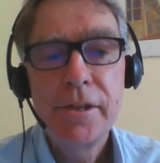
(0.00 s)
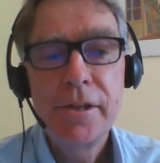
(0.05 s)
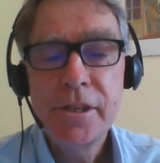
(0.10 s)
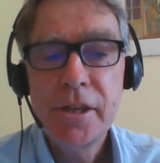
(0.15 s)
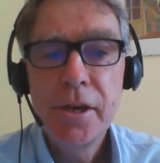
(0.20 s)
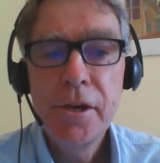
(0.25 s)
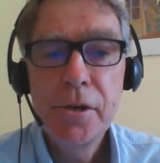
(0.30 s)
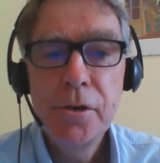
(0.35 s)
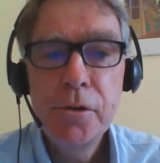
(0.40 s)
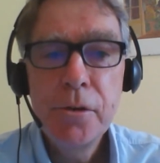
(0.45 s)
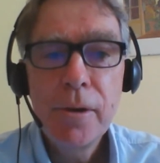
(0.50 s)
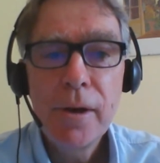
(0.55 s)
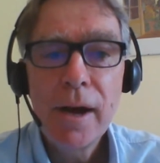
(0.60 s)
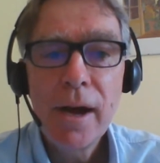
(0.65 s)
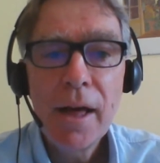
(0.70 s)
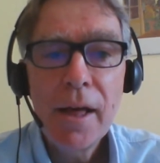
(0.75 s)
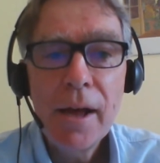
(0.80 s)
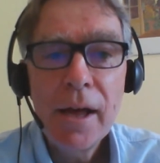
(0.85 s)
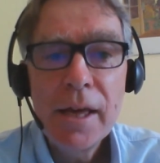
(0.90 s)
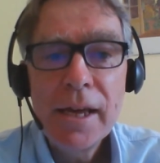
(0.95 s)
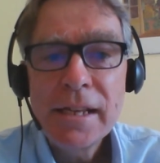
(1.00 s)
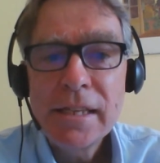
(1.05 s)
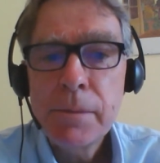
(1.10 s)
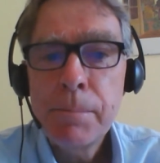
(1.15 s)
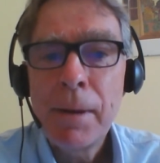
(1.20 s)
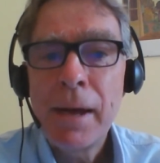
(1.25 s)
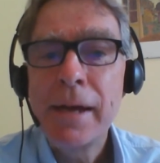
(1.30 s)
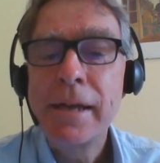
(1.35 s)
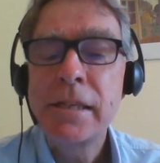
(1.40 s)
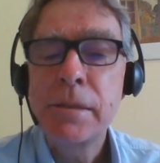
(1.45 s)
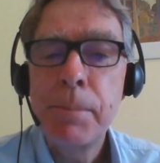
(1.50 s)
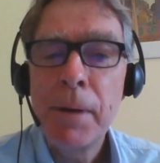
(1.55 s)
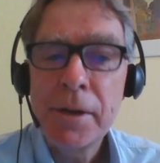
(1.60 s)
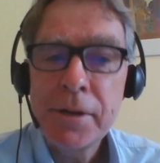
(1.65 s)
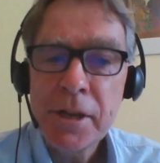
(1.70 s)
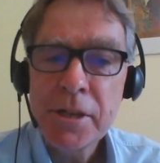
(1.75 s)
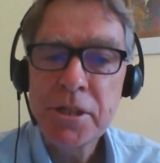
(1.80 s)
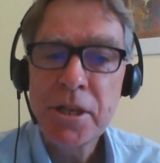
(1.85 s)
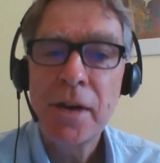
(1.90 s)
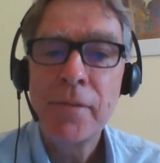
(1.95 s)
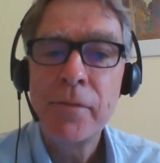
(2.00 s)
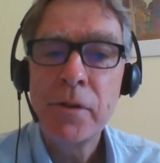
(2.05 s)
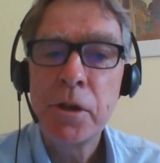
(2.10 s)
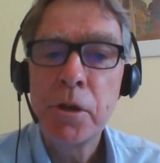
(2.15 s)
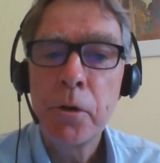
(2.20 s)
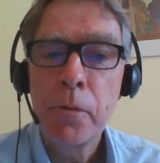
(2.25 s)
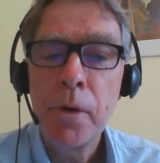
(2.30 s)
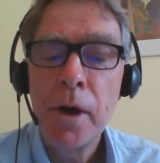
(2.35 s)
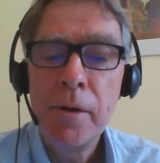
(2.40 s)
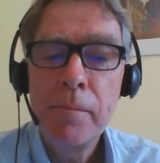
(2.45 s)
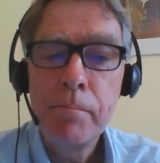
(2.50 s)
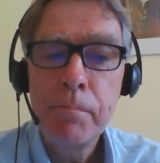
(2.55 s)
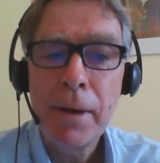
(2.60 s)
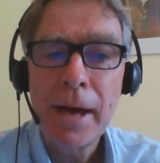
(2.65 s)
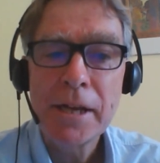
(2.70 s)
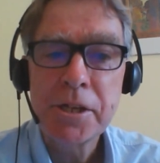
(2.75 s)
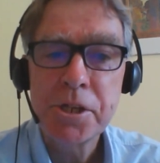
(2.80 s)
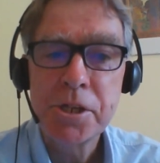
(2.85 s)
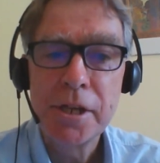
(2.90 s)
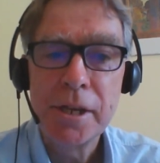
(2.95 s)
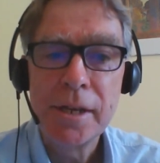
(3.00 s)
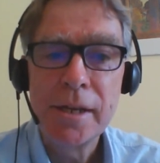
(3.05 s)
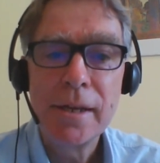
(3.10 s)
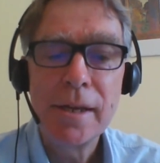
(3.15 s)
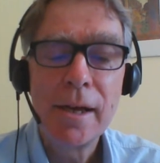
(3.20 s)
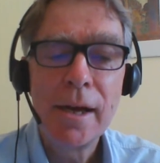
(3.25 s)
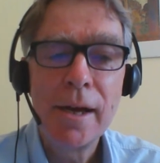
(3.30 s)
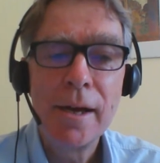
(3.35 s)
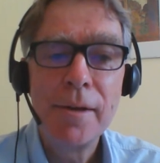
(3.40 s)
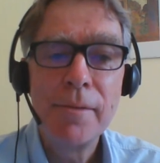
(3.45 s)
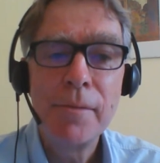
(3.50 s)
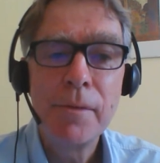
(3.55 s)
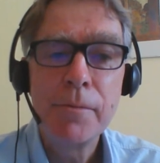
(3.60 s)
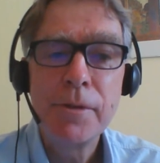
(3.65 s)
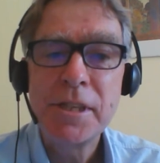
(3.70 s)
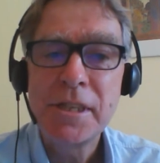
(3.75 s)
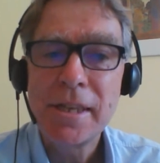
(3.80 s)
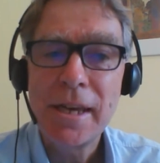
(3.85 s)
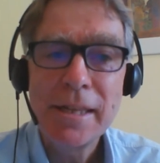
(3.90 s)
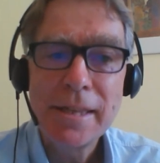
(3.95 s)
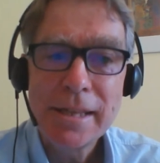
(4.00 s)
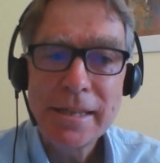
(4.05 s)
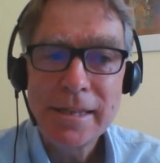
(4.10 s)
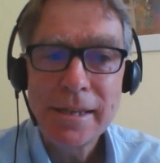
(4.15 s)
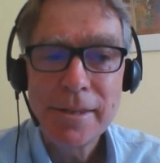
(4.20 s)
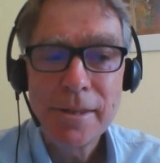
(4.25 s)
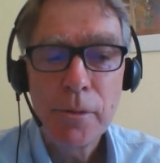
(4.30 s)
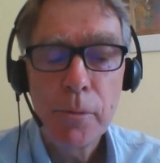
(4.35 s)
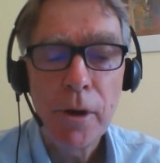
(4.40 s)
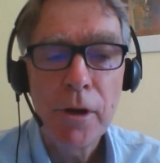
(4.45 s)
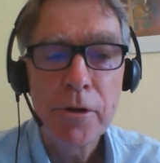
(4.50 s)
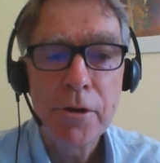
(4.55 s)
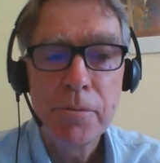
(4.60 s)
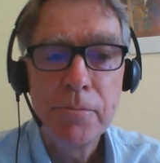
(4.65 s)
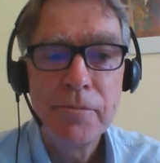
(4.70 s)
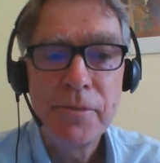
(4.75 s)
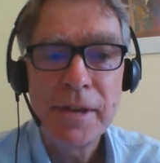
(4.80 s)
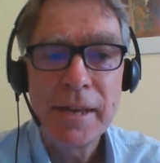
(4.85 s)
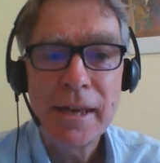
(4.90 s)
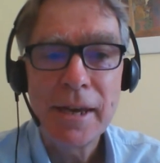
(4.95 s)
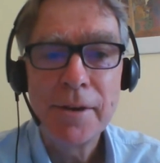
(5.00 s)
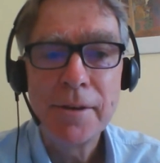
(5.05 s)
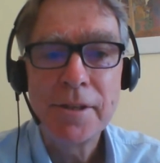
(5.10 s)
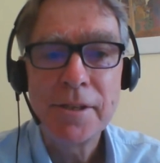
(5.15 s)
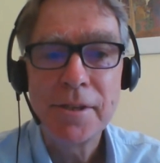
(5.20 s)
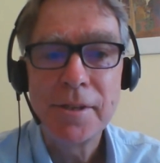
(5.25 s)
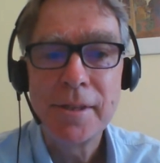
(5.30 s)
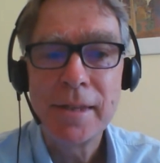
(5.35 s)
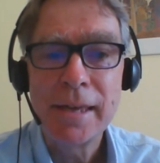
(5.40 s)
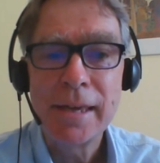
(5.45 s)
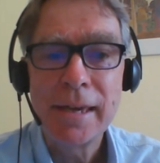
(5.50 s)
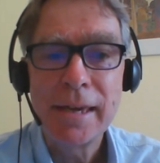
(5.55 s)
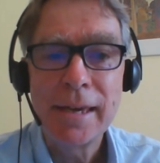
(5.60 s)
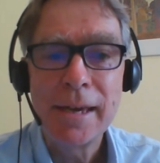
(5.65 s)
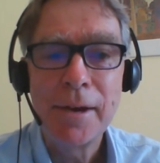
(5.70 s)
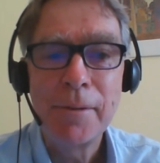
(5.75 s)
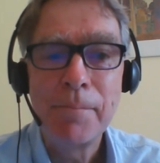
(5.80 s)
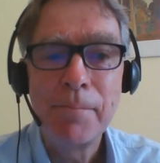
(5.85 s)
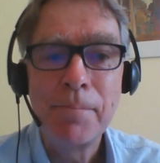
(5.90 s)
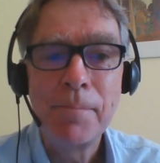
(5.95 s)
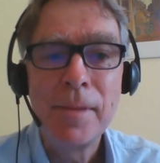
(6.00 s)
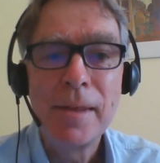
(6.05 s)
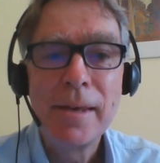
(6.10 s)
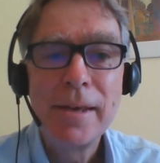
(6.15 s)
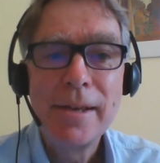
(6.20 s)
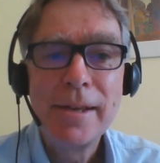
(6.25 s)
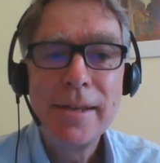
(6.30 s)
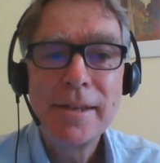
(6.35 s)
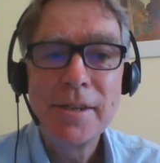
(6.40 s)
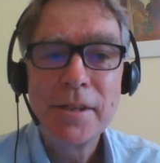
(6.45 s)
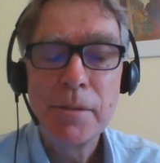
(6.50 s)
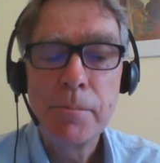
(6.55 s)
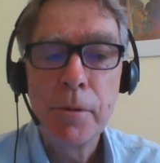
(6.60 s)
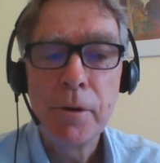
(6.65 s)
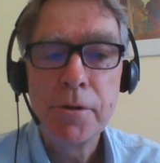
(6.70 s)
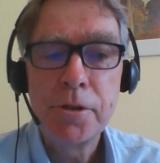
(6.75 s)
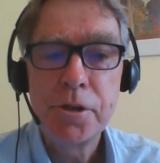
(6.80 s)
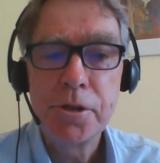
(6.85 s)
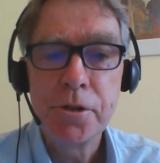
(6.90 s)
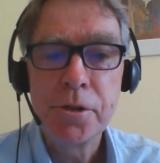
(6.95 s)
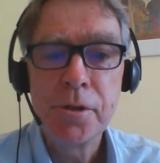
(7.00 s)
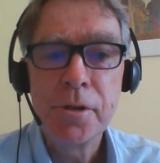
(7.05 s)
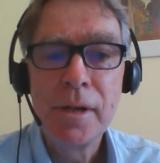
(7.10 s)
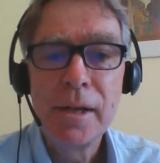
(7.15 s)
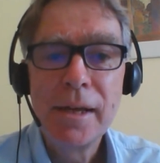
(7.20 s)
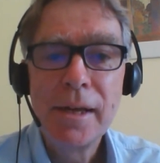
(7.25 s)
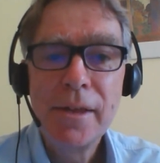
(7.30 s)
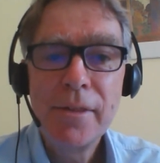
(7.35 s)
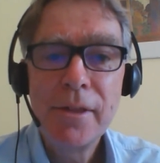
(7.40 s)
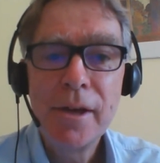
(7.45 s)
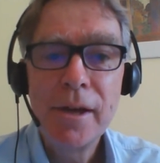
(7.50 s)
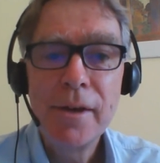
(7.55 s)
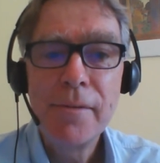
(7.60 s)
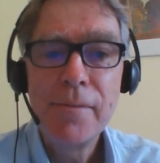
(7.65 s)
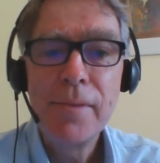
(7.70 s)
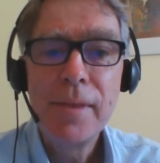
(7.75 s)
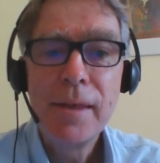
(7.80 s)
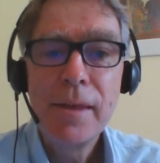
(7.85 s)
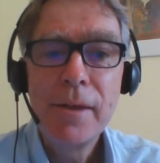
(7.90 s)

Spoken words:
So it's about discovering your own passion, and we say this in the welcome video to the module, that